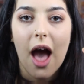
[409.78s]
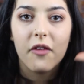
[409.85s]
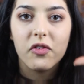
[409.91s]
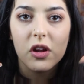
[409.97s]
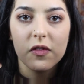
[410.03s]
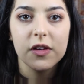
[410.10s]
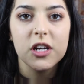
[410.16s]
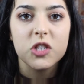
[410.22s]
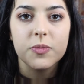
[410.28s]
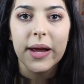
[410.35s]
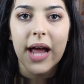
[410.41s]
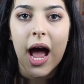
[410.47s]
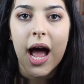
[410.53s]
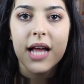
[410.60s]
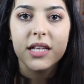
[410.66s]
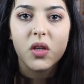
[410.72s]
After I finish my
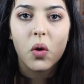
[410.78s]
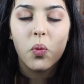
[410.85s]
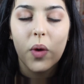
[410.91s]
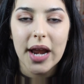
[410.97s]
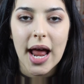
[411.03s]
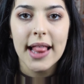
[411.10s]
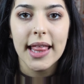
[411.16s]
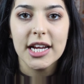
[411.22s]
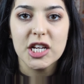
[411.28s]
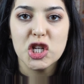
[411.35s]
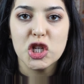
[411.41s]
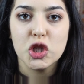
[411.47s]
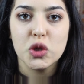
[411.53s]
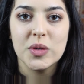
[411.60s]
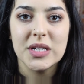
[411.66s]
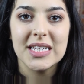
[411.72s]
eyes, what I like to
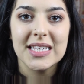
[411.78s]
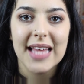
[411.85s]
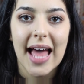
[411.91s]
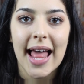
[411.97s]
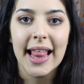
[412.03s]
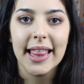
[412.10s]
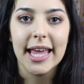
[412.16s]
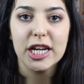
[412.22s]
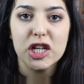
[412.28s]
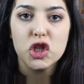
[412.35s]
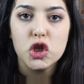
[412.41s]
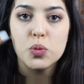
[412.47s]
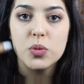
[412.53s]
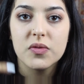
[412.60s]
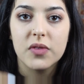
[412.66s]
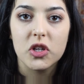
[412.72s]
do is I like
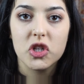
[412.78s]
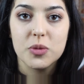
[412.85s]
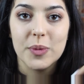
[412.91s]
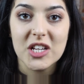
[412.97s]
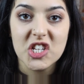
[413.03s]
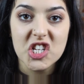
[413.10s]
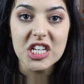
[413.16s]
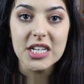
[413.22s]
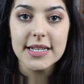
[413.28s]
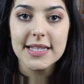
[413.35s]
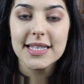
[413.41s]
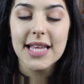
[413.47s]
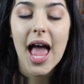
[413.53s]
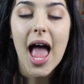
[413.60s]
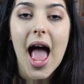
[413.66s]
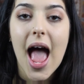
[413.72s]
to move on to my
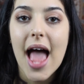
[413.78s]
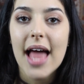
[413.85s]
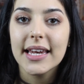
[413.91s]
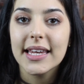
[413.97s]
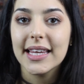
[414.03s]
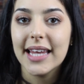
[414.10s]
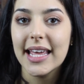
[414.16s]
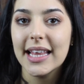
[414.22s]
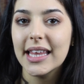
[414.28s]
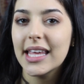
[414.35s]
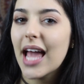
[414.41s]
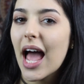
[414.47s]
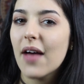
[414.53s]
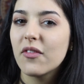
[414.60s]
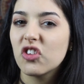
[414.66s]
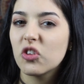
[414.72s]
cheeks. And lately
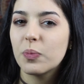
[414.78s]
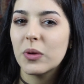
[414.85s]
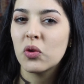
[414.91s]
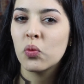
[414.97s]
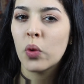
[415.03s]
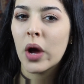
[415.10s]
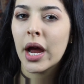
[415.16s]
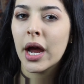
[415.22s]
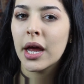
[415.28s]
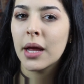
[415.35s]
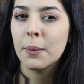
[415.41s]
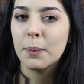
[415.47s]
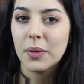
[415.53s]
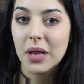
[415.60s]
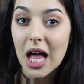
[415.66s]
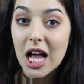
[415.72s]
I've just been
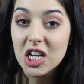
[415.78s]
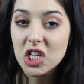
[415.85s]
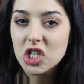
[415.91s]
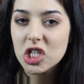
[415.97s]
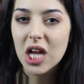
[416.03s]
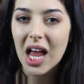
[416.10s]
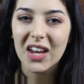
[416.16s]
wearing blush.